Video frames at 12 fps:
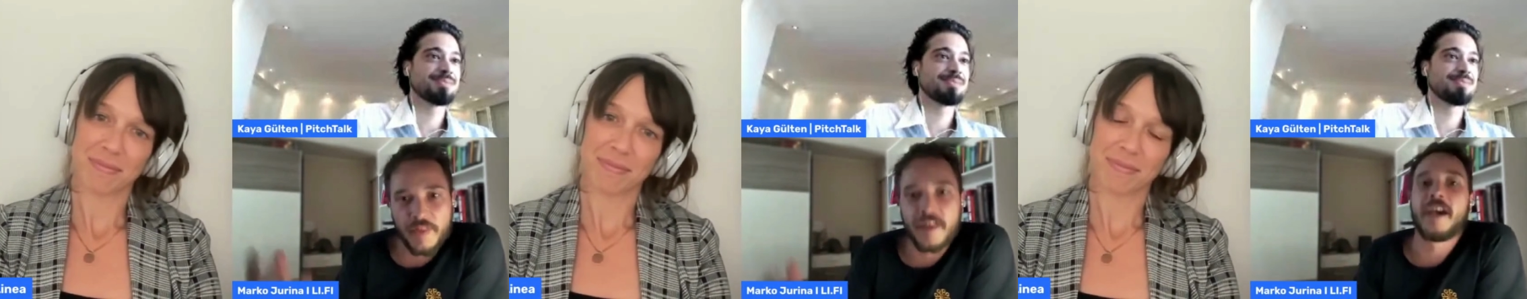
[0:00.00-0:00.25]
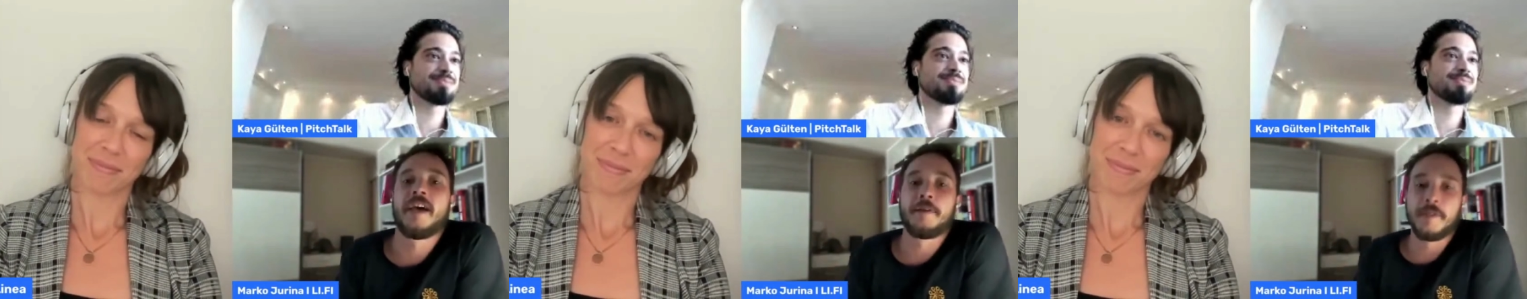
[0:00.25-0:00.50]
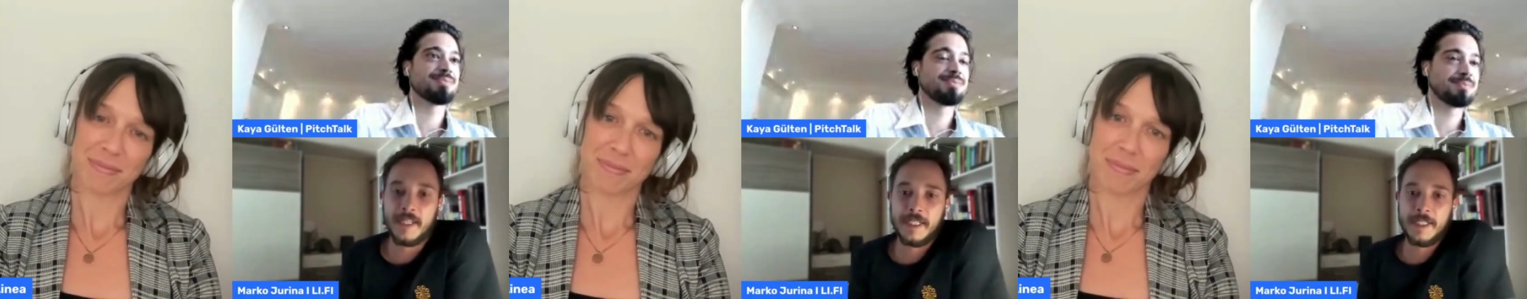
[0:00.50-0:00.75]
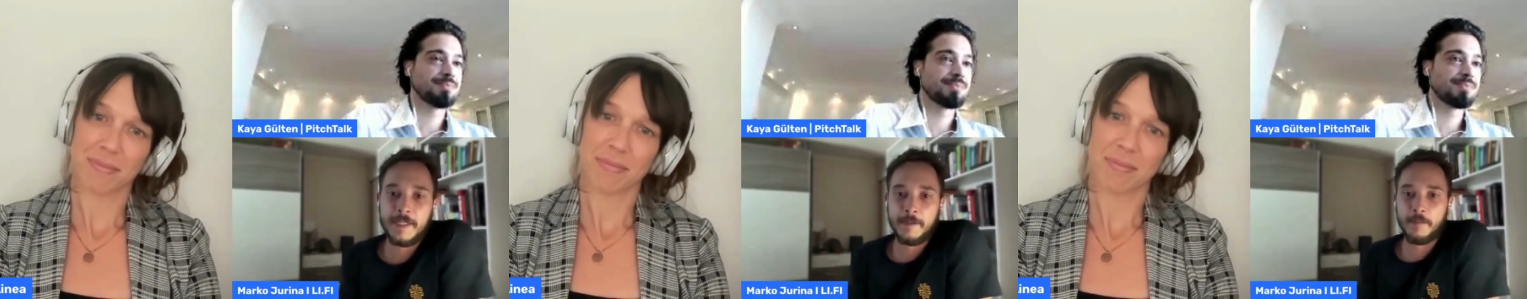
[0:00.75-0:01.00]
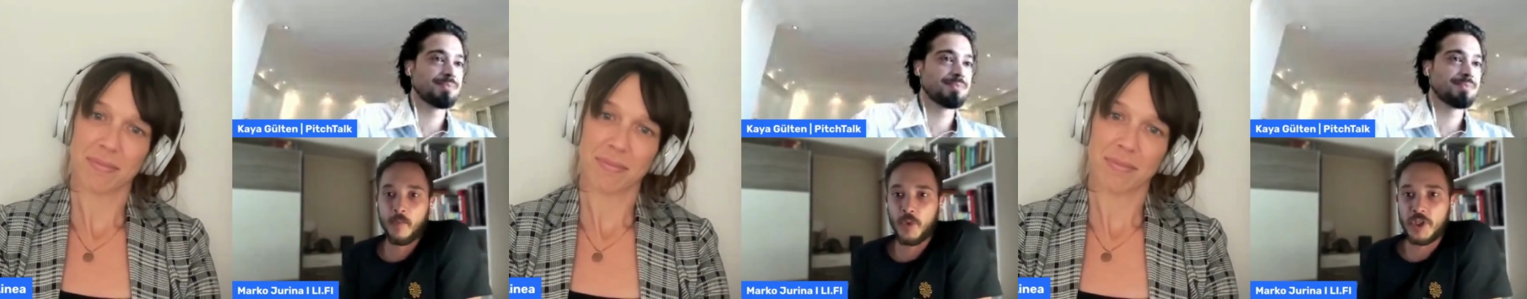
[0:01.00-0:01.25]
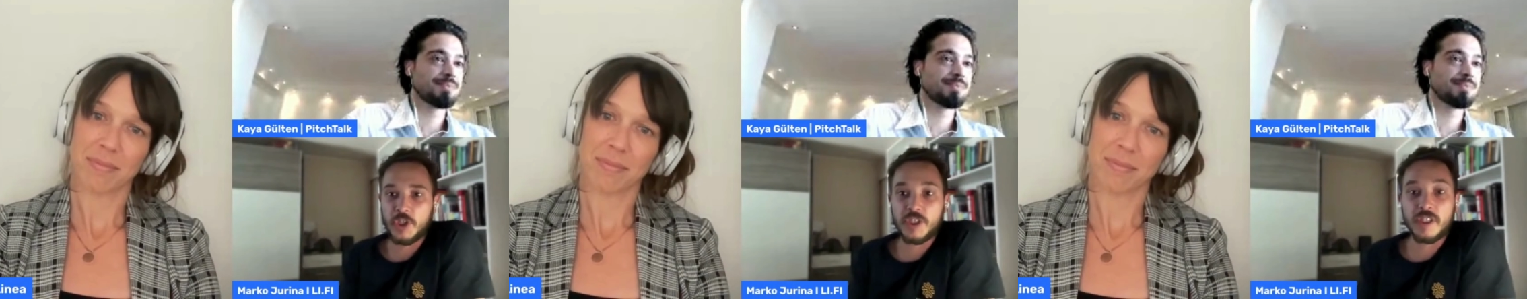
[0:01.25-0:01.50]
Speaker 1: front run that
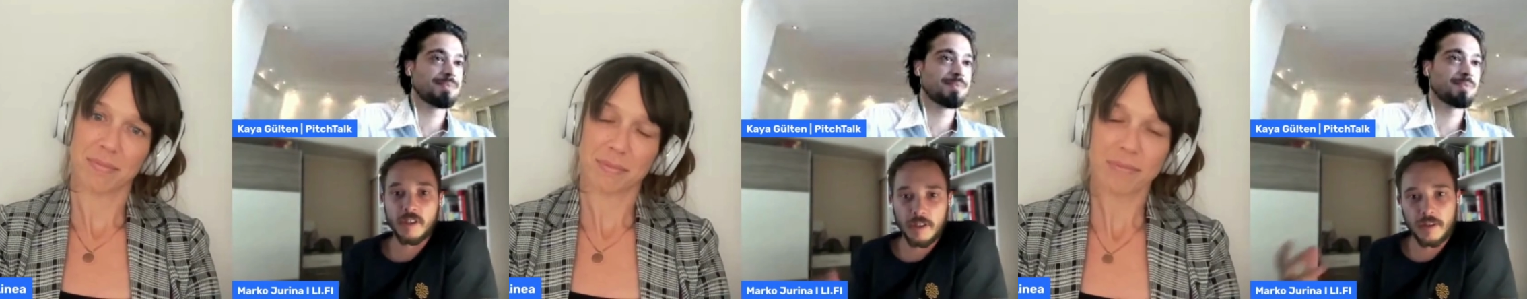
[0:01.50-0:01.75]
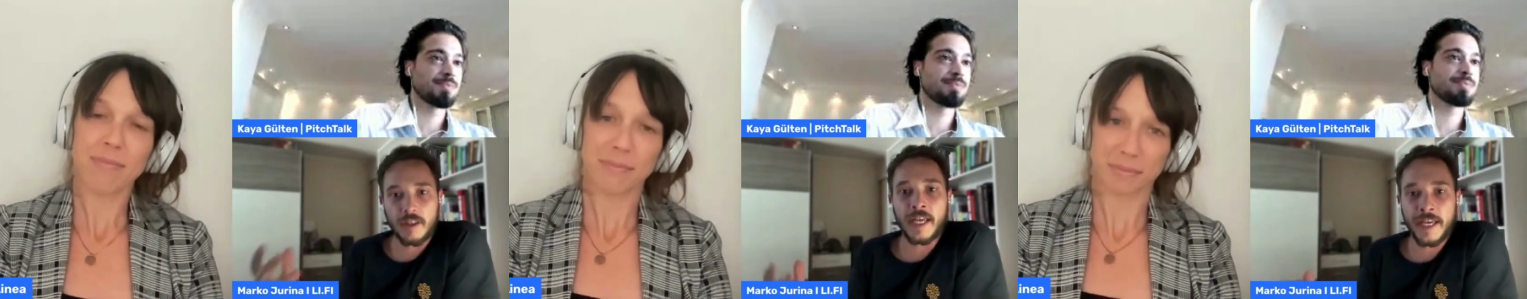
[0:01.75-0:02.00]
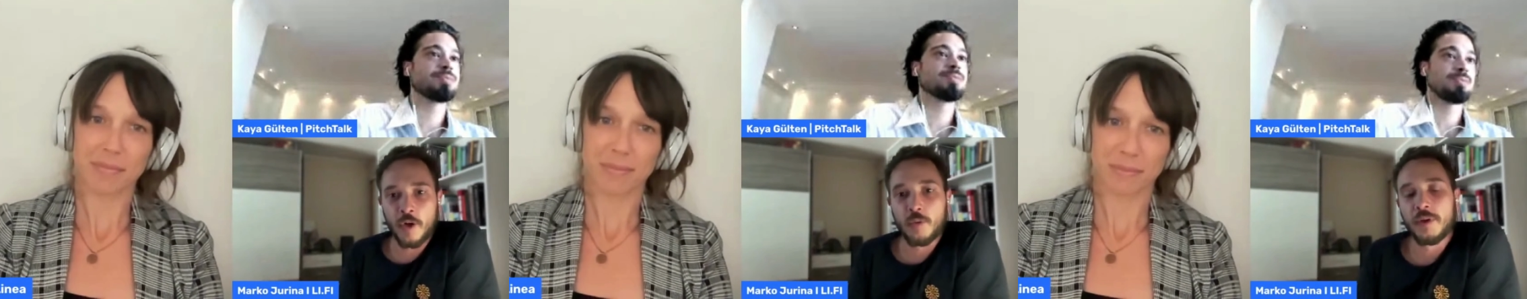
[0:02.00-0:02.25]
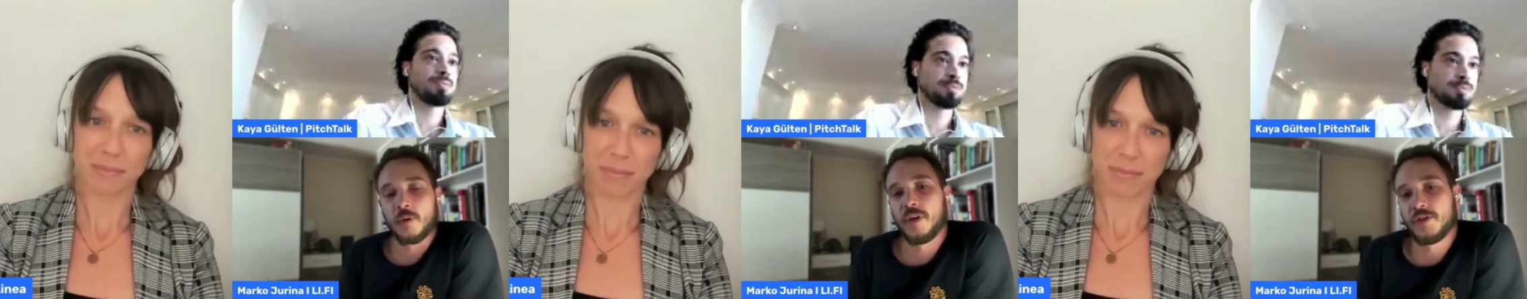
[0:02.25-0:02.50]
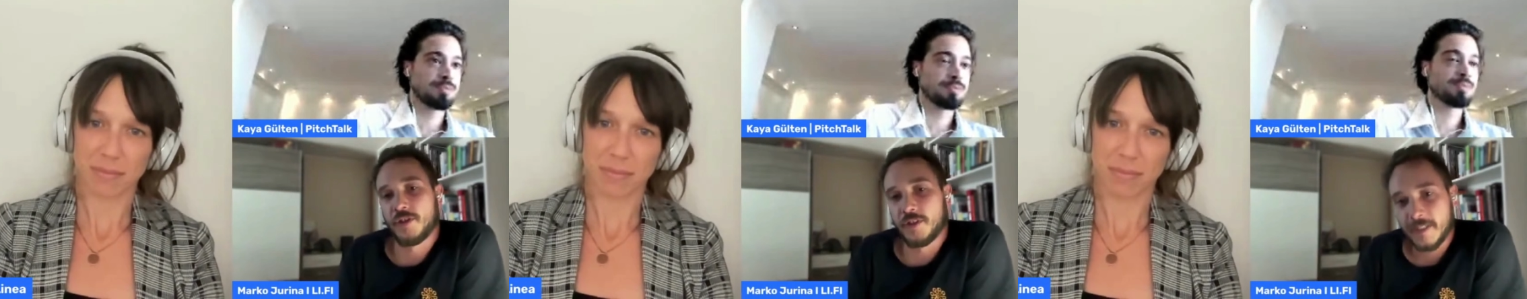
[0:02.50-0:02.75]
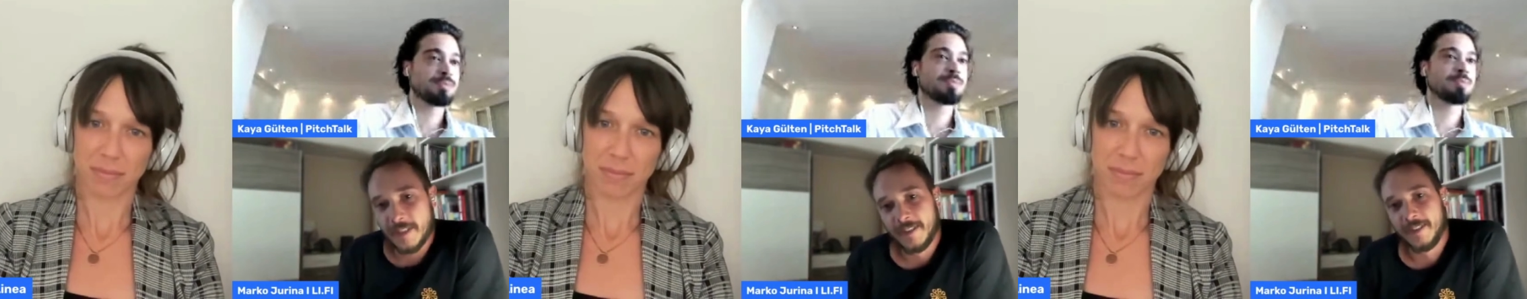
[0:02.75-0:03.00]
um, which is still an
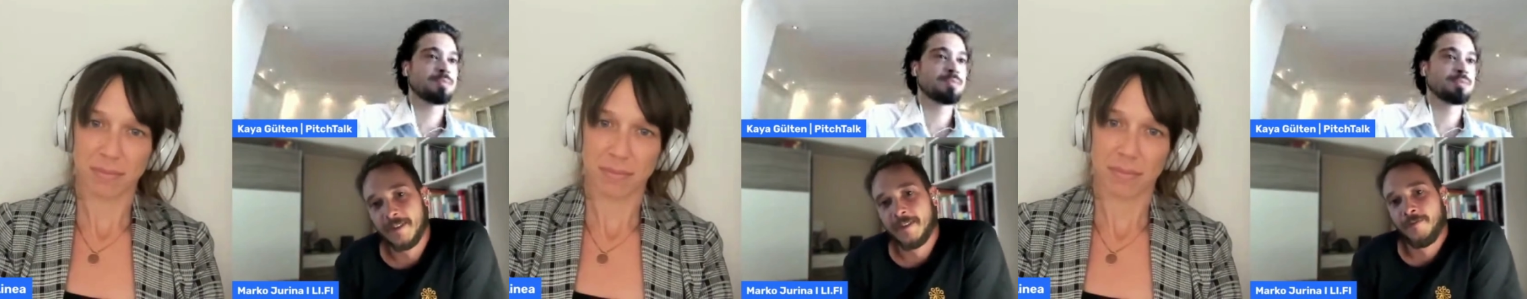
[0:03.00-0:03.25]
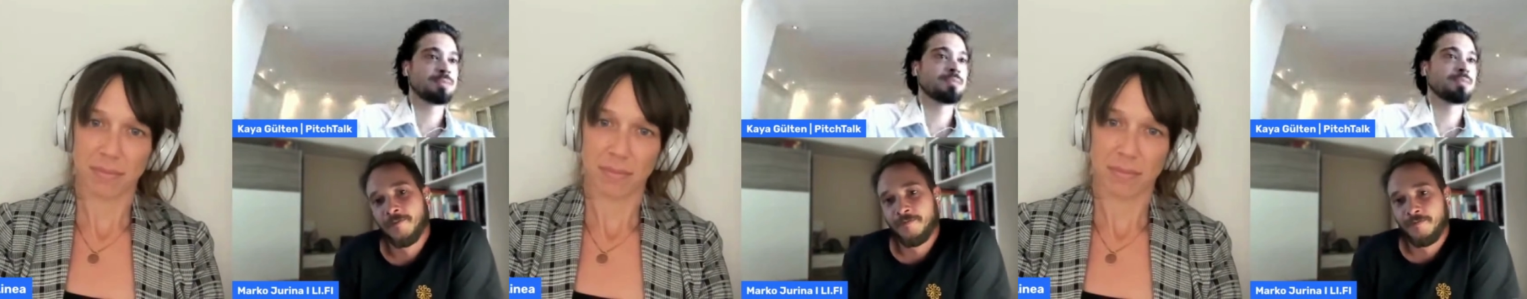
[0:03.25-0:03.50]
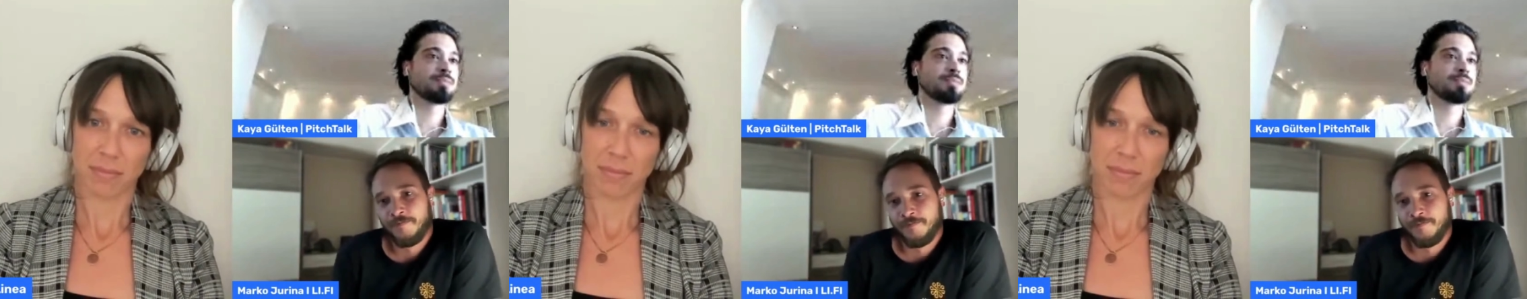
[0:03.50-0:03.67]
open question